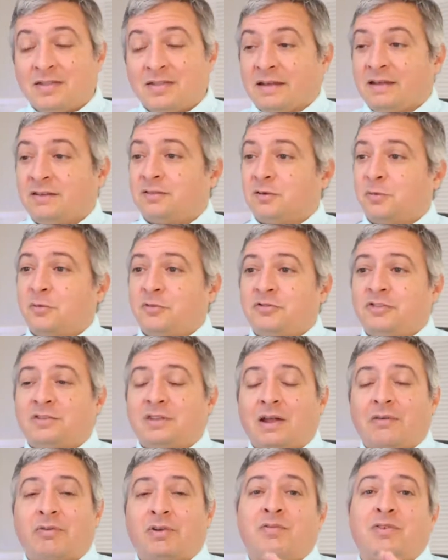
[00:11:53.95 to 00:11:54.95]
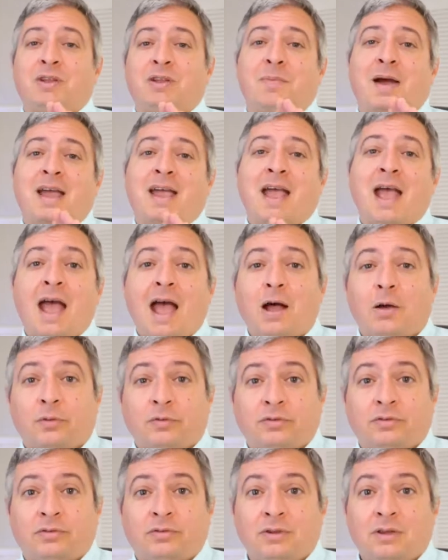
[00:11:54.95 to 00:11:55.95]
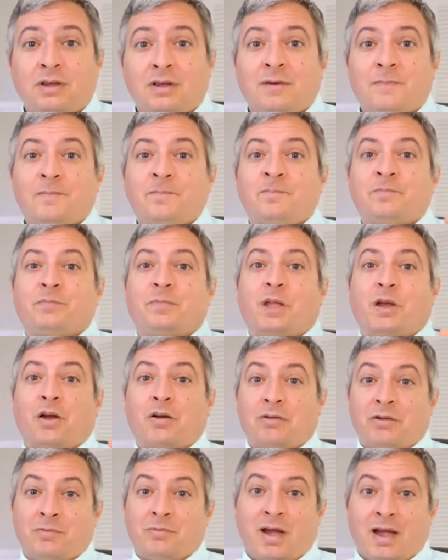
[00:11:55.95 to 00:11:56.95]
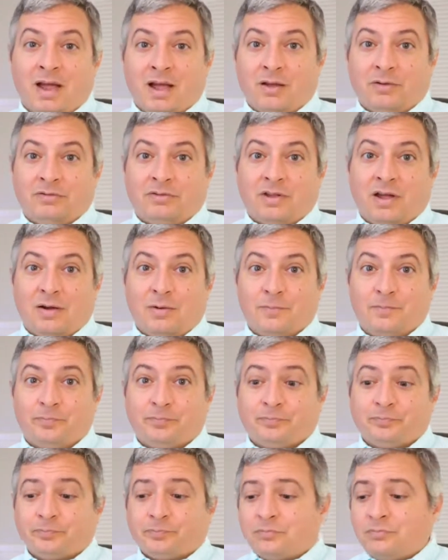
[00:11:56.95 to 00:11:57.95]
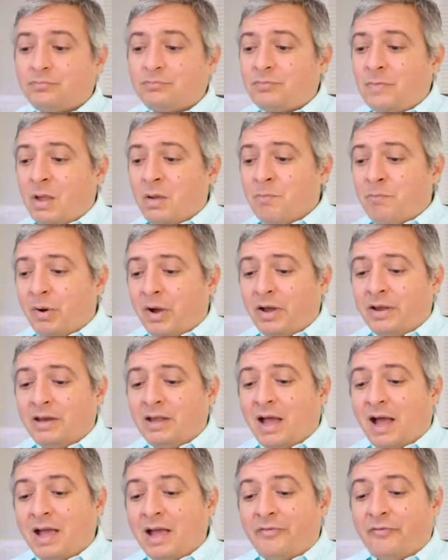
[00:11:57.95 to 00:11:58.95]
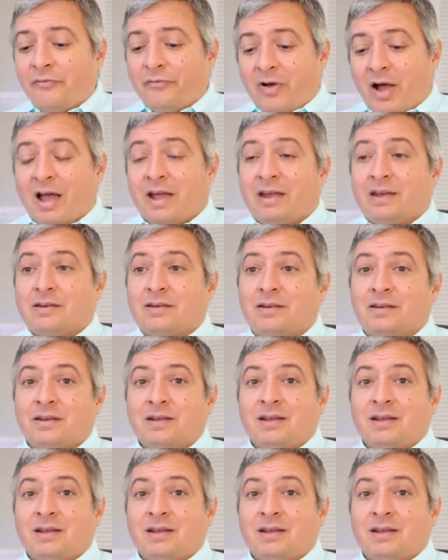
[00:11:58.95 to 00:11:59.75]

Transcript: Things that were just never even in my house are in my house now. But I find